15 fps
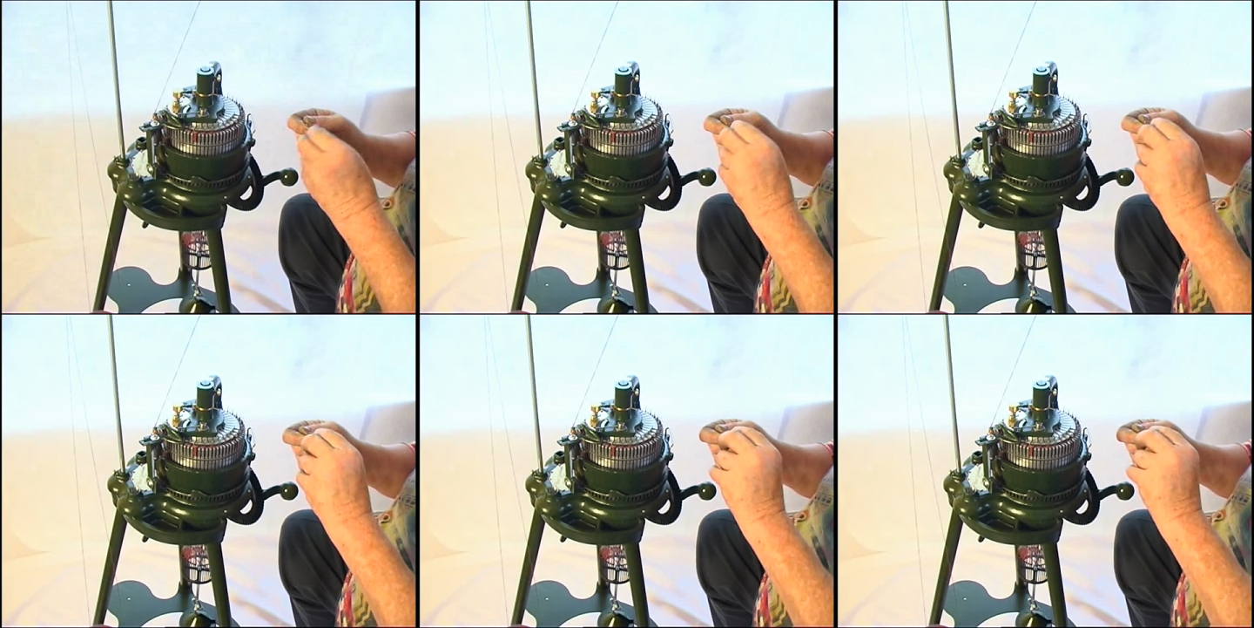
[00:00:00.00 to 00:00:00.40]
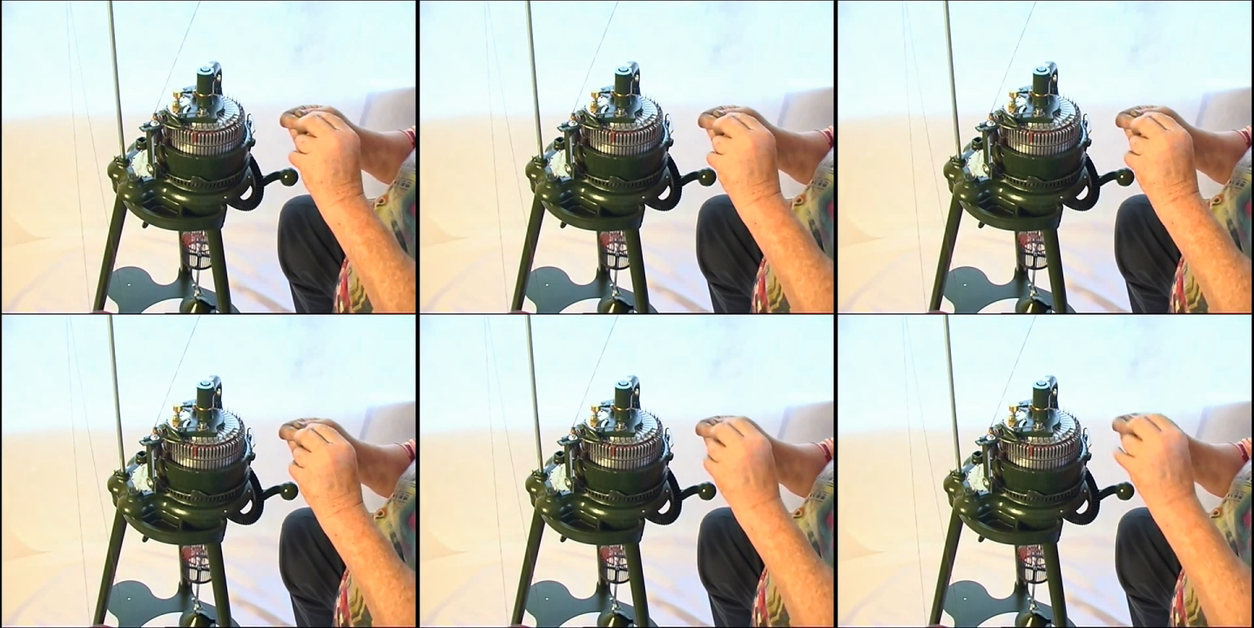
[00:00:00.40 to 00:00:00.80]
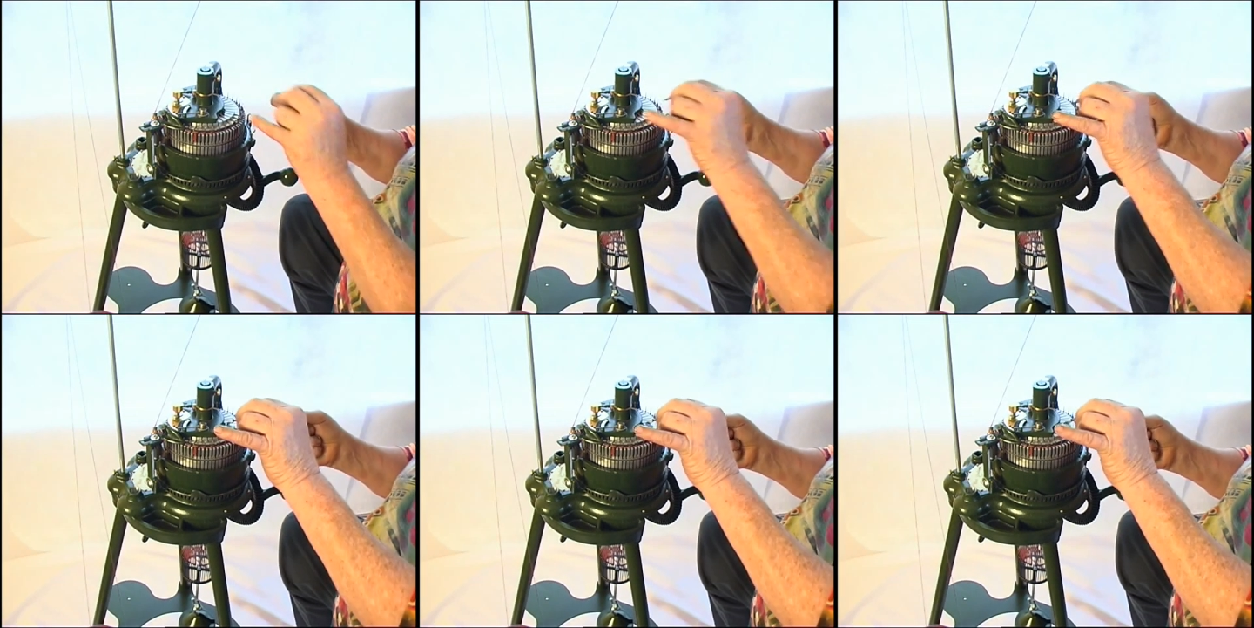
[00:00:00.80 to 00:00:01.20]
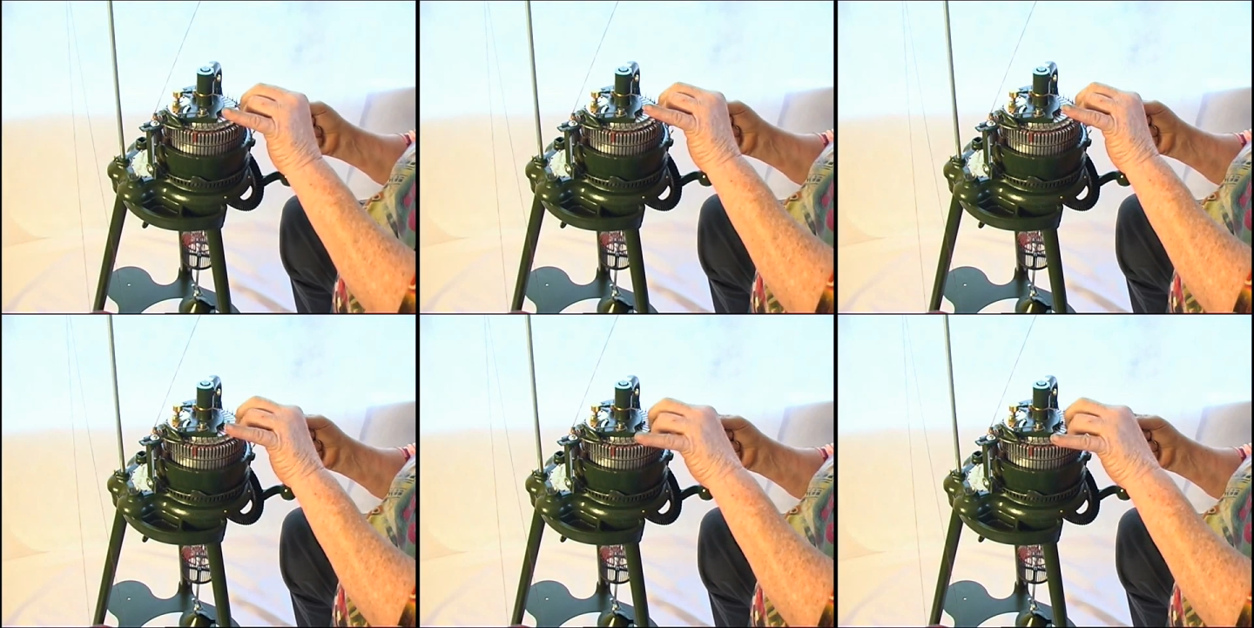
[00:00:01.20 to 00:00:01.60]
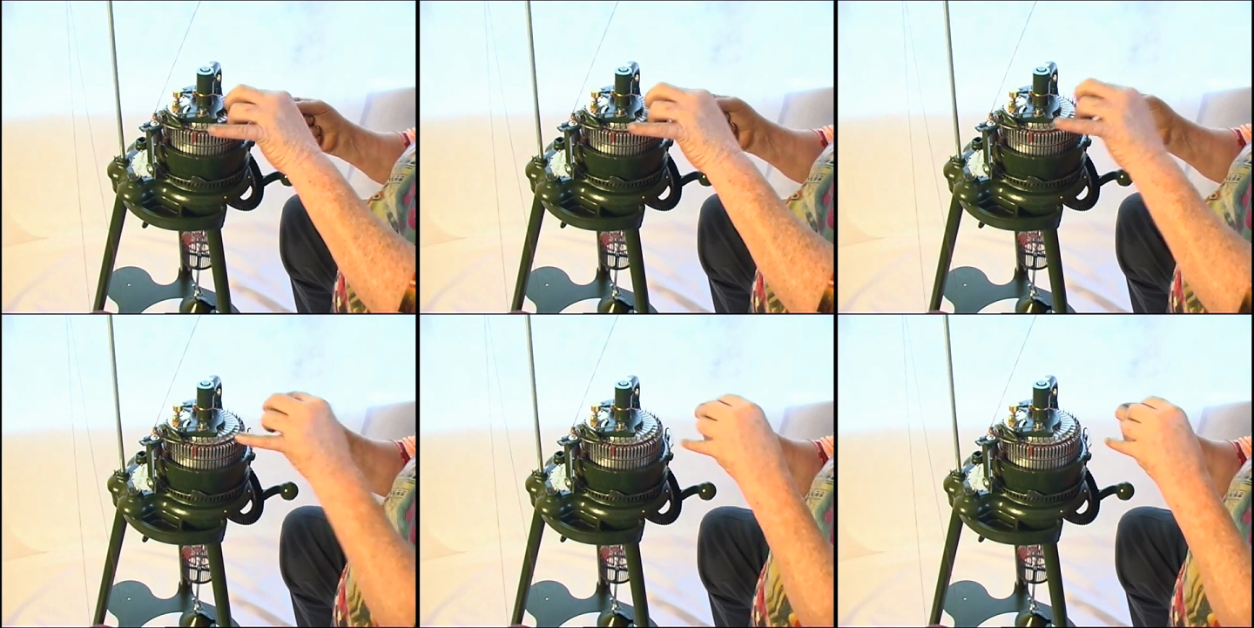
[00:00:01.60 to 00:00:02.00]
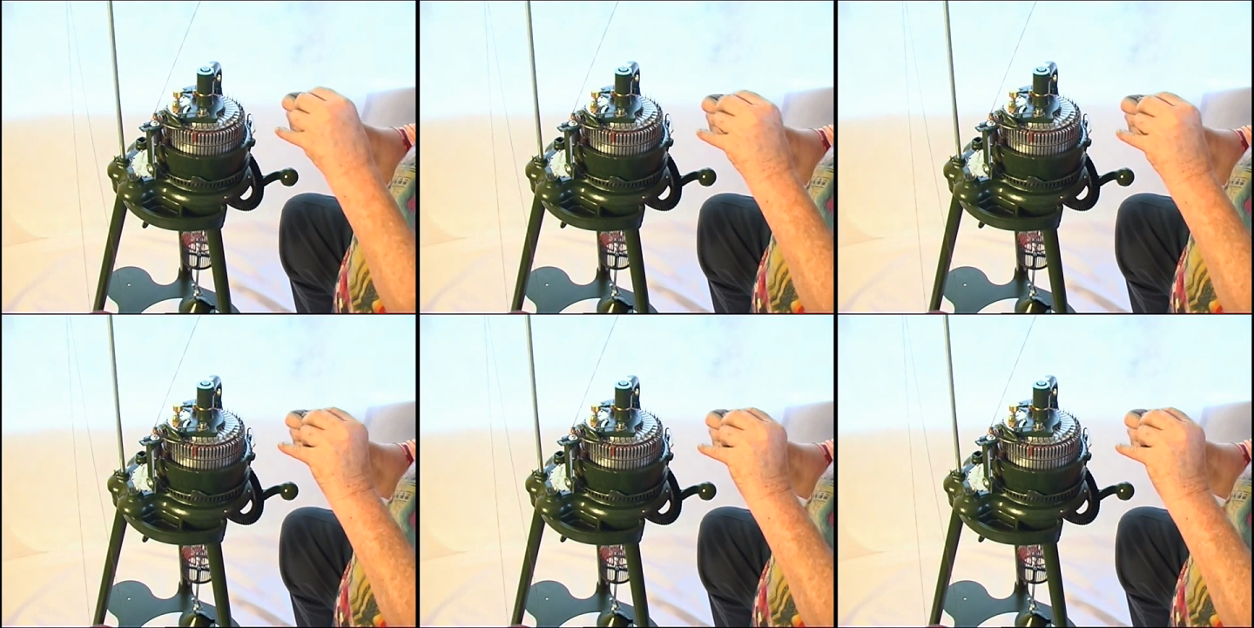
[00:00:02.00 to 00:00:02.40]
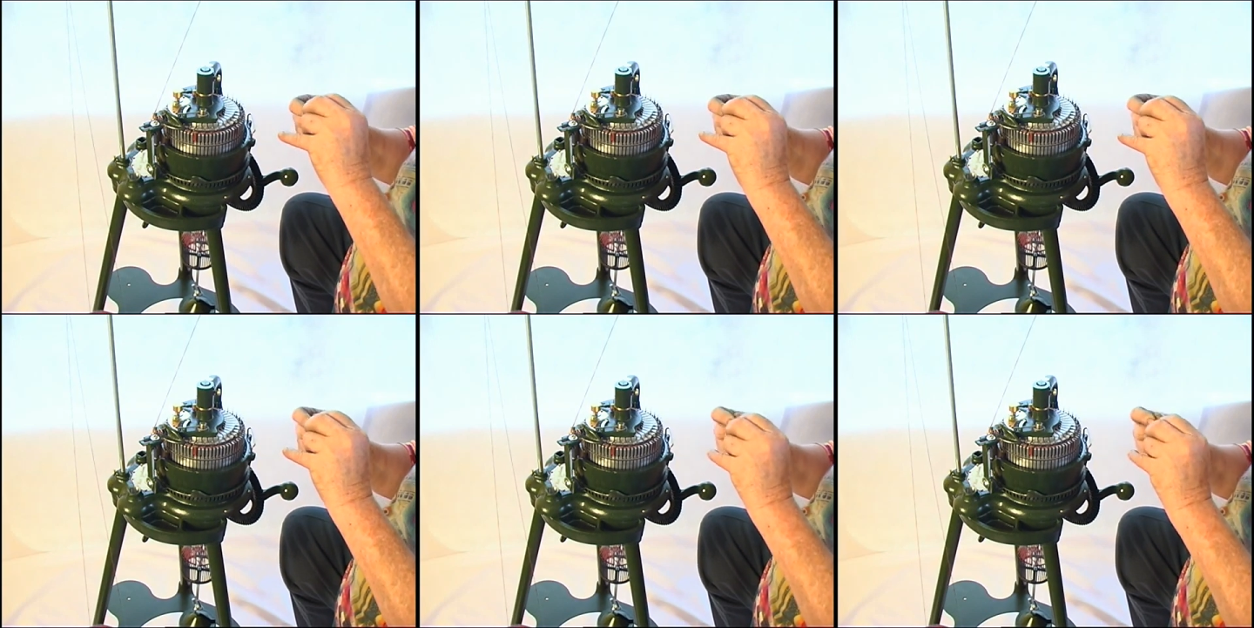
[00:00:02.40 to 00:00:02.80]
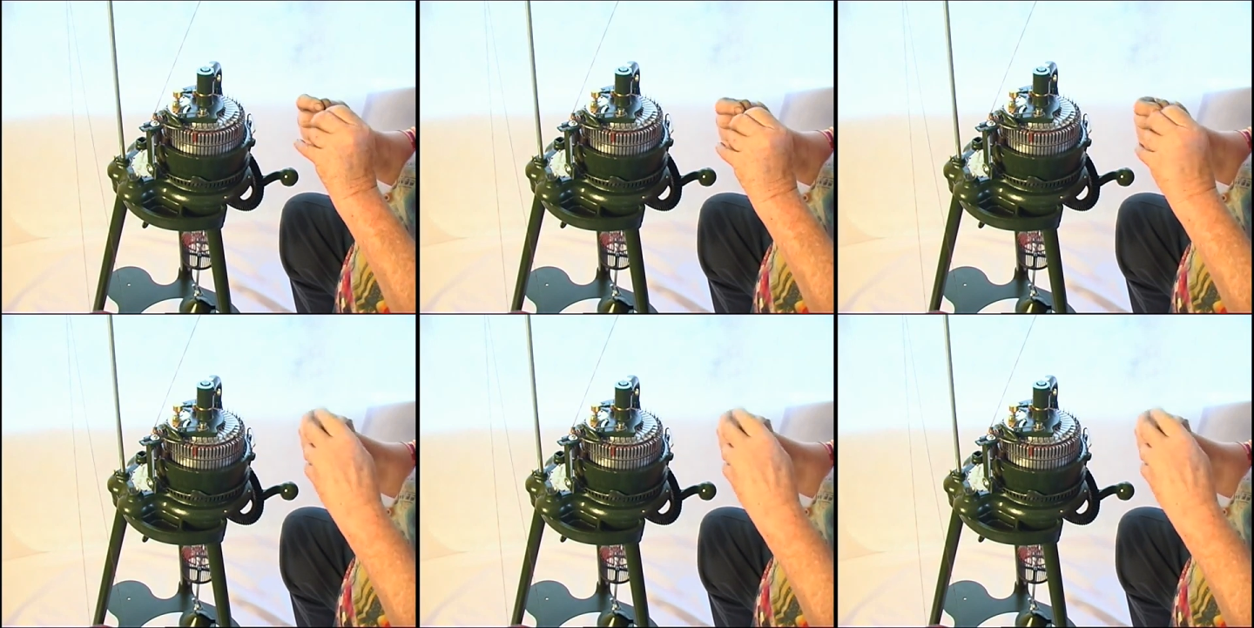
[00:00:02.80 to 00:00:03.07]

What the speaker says: Nobody's mouth can be seen.